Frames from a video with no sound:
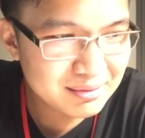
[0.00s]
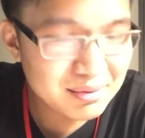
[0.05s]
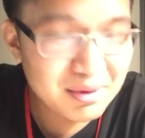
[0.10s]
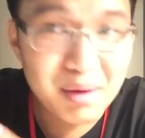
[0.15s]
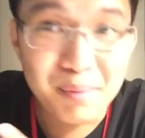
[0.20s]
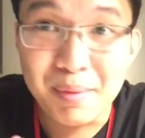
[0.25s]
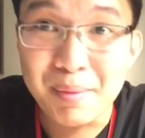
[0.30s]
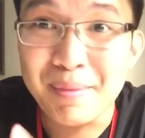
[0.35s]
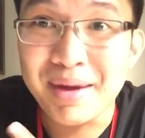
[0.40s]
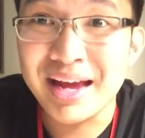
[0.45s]

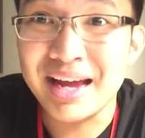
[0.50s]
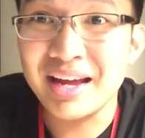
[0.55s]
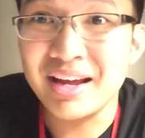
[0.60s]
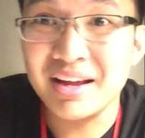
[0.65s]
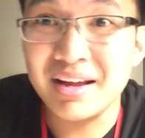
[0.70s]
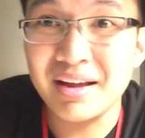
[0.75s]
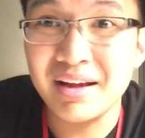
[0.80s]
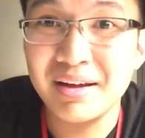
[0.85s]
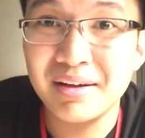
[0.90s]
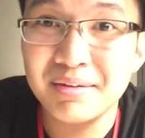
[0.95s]
I'm in
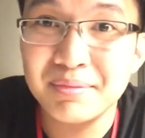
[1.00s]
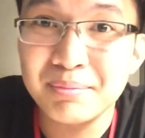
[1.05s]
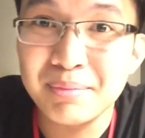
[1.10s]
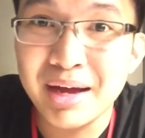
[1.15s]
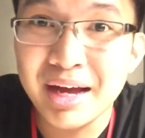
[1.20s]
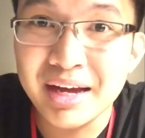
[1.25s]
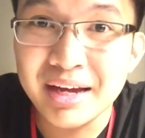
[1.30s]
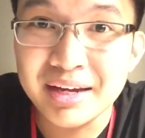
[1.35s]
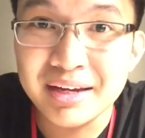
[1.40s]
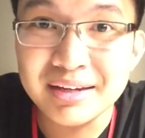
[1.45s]
my, uh,
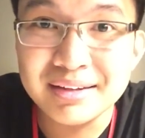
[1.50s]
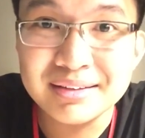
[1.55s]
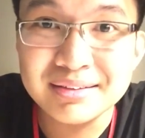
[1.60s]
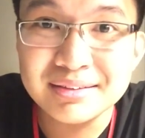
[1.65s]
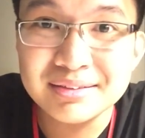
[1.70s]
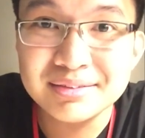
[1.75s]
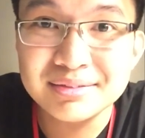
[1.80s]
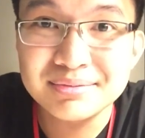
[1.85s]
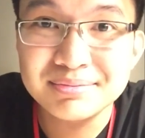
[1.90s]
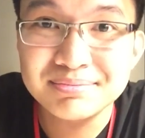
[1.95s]
my
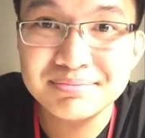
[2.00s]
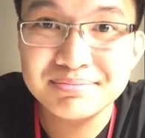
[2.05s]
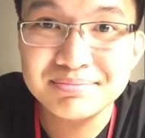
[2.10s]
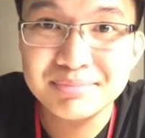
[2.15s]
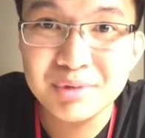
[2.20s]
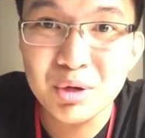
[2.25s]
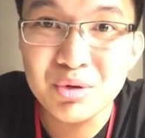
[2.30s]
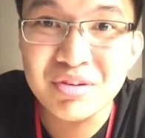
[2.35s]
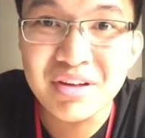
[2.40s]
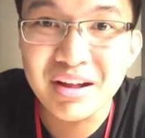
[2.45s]

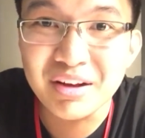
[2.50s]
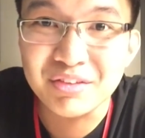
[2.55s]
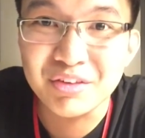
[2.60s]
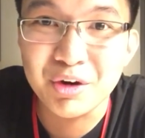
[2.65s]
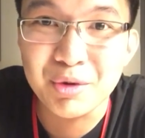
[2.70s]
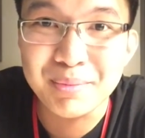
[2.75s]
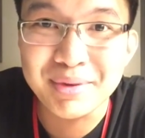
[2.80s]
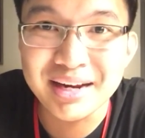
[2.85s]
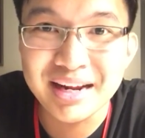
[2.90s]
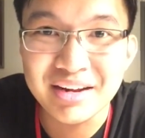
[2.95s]
hotel
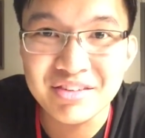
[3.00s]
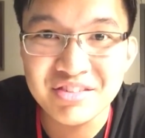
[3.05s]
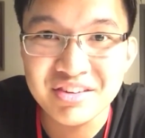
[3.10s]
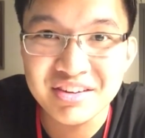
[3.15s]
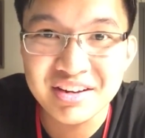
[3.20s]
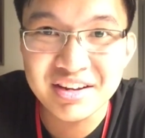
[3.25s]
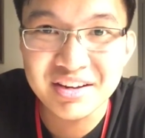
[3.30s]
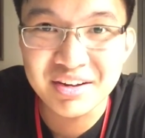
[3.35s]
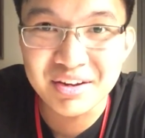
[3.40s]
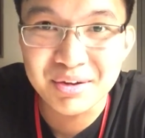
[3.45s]
room in A G
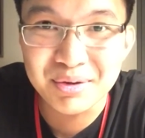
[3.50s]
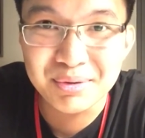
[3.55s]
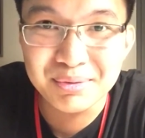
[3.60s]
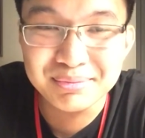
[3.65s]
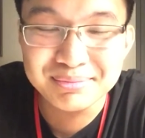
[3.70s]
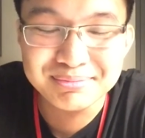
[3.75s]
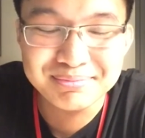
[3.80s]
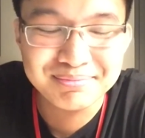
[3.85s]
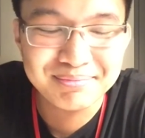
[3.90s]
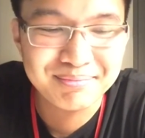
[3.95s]
D Q,
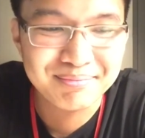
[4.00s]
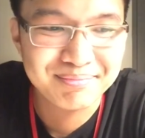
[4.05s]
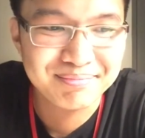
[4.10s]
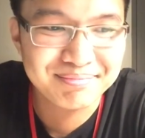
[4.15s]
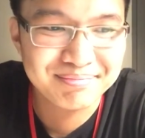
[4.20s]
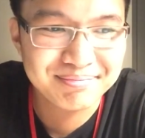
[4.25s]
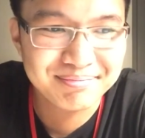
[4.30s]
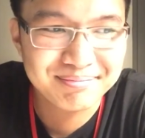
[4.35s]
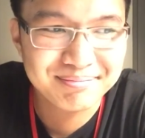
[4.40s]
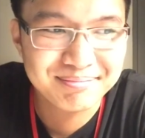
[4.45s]

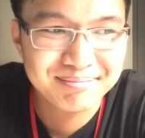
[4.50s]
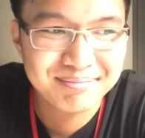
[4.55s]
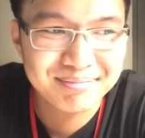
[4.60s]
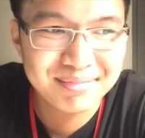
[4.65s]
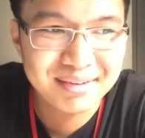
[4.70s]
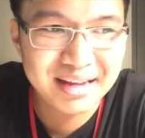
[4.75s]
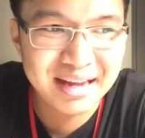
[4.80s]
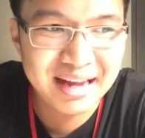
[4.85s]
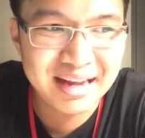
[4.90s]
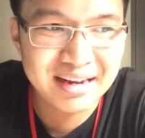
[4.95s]

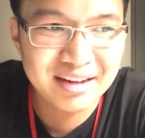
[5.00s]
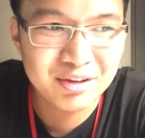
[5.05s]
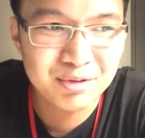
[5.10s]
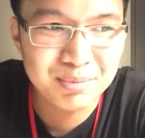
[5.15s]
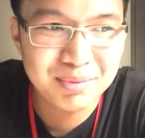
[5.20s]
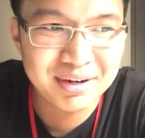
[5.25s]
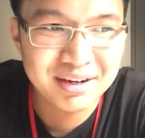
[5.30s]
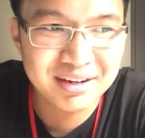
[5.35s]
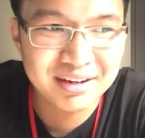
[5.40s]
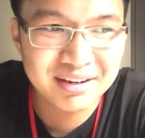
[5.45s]
and it's
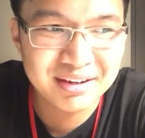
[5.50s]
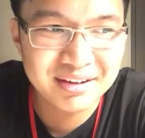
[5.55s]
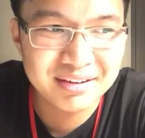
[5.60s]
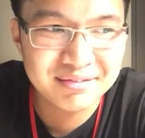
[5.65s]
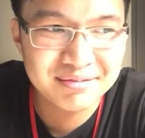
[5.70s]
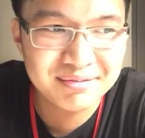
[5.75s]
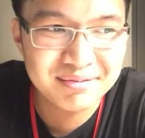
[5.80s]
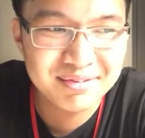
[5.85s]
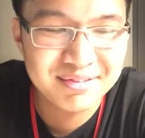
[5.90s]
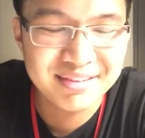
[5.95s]
been a
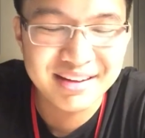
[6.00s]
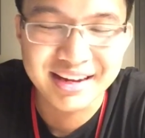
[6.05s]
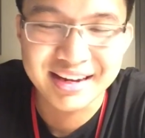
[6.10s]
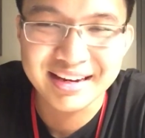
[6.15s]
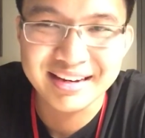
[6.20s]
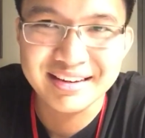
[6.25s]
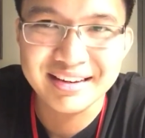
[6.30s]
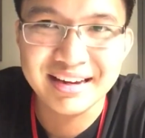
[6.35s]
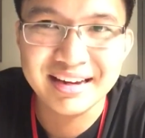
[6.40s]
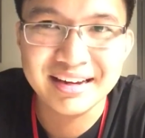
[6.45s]
good
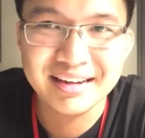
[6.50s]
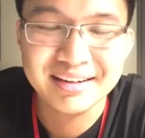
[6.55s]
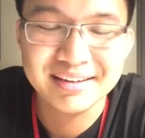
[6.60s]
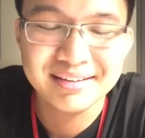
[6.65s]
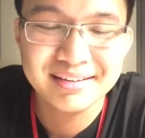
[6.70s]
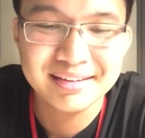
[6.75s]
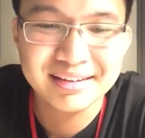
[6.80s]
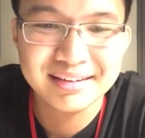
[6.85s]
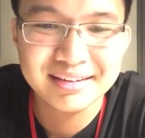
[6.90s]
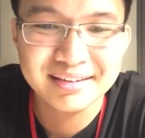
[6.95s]
second day,
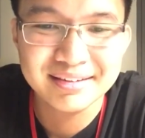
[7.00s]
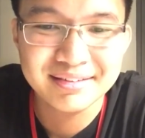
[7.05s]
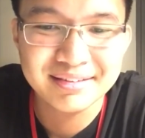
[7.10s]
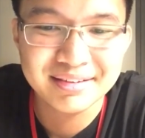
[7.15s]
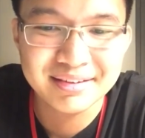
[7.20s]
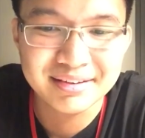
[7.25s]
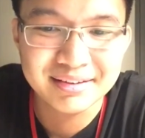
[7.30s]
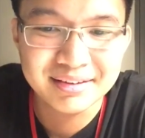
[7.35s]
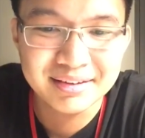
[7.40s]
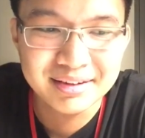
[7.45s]
and
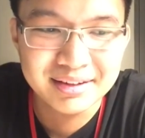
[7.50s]
uh,